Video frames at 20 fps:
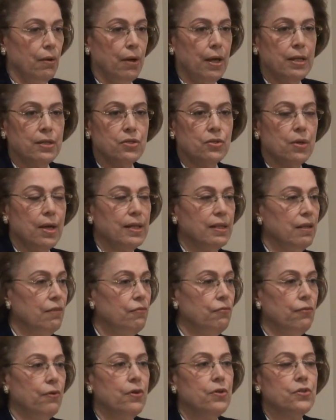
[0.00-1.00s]
And so at the
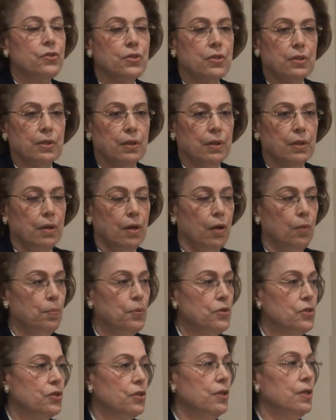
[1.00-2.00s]
first
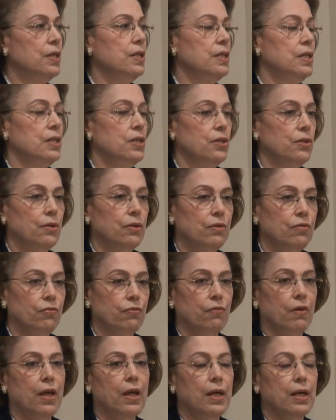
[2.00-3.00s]
opportunity she could
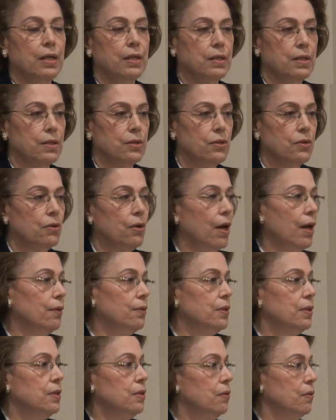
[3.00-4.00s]
find to go
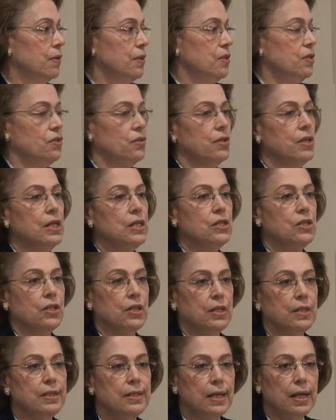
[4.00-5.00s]
out into the street,
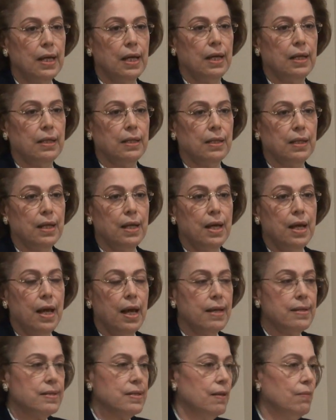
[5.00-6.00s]
she did.
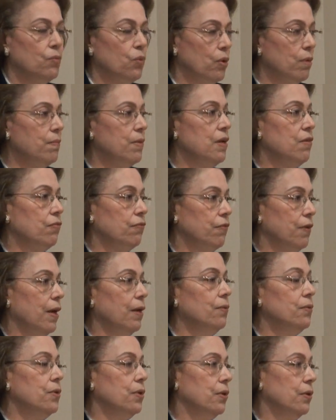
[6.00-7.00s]
And some women
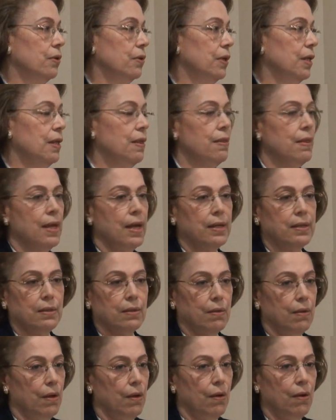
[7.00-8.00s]
found her in
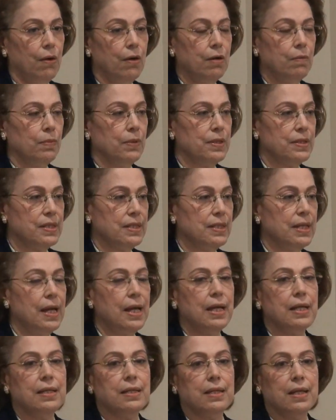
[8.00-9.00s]
that horrible
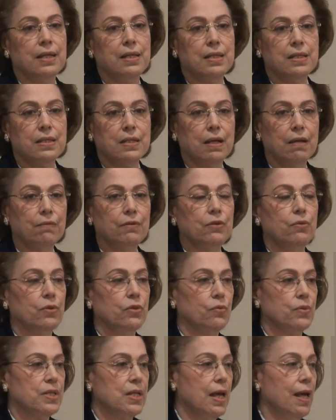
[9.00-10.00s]
state and discovered
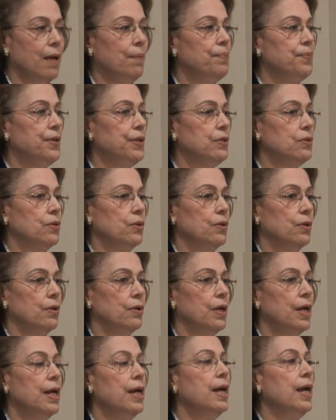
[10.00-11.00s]
what was happening to
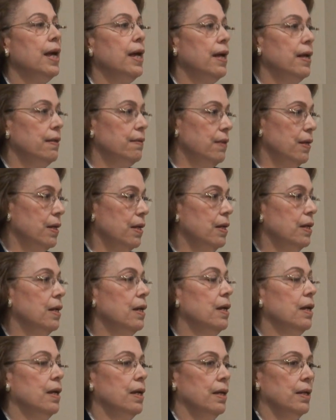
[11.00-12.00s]
her, and they
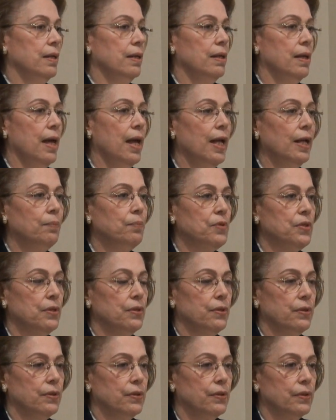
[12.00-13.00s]
helped
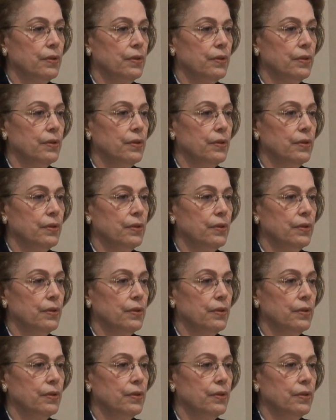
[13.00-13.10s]
her.